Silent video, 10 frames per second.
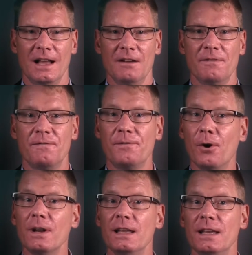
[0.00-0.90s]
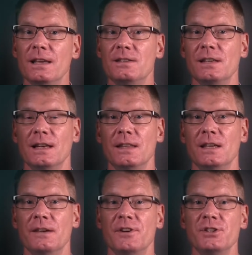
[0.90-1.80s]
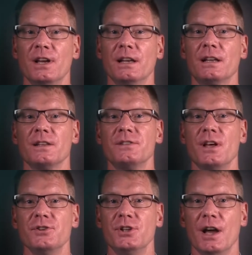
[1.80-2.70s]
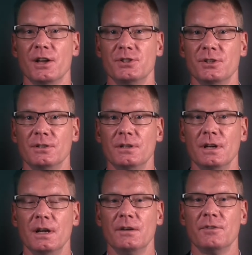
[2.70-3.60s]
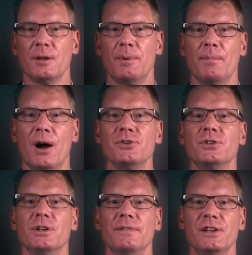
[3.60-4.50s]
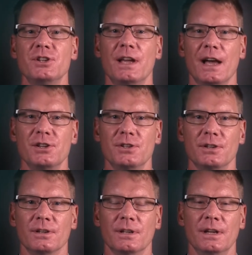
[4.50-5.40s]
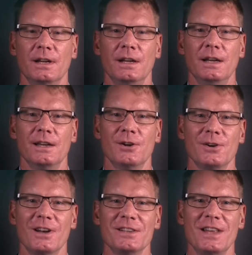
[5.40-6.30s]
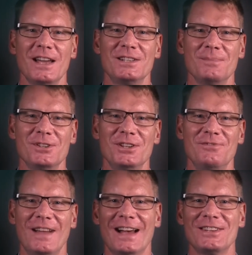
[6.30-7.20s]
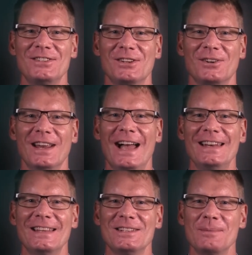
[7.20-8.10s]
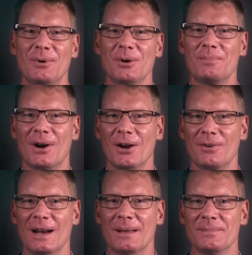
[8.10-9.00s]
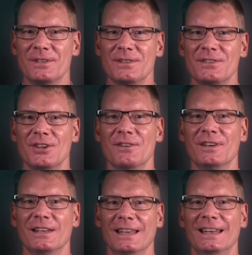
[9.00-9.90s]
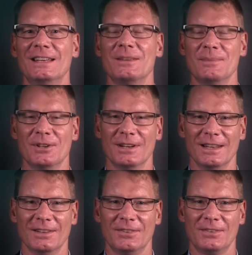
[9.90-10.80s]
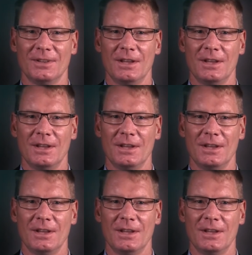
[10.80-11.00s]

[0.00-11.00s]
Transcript: For 40 years, he led the Evangelical Association for the Promotion of Education, an organisation which he founded to create and support programs serving needy communities.